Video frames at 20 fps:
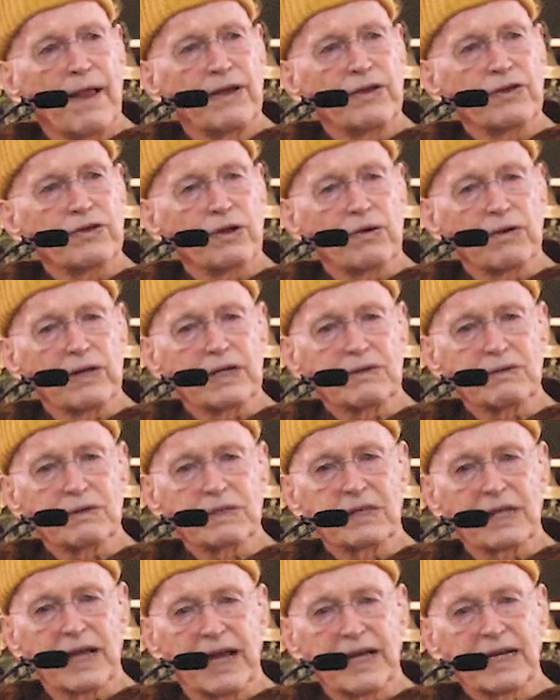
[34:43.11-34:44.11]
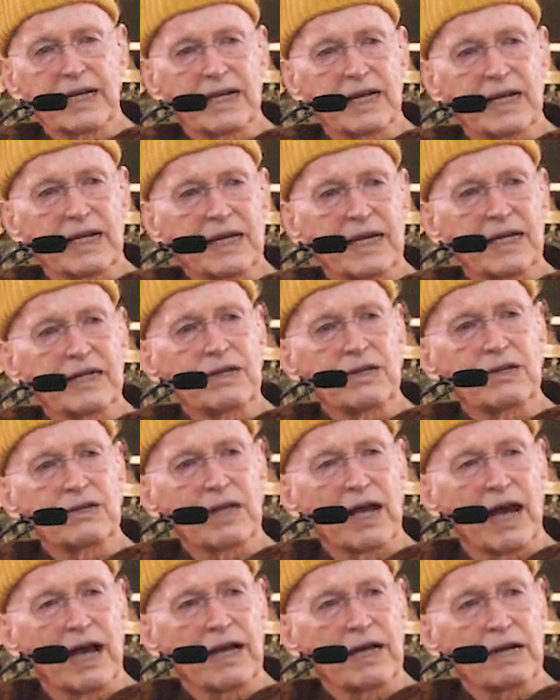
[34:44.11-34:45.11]
So it was like an
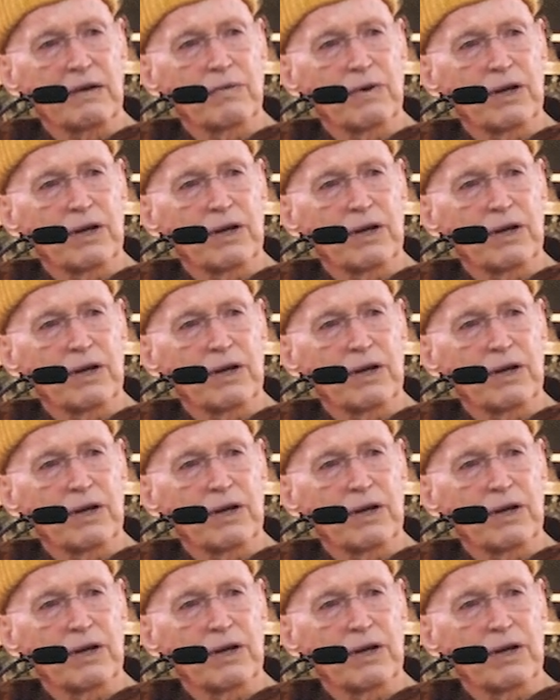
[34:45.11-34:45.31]
insight,